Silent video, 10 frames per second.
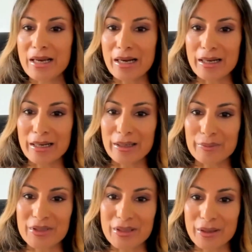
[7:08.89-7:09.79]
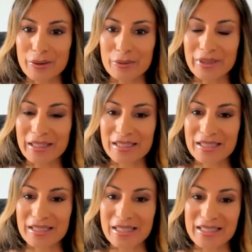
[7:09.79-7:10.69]
So really
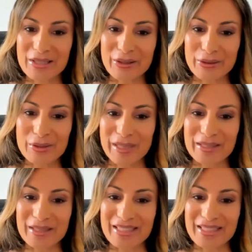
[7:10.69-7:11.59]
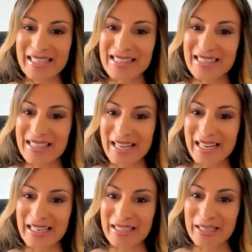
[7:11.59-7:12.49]
excited to speak to Jen today.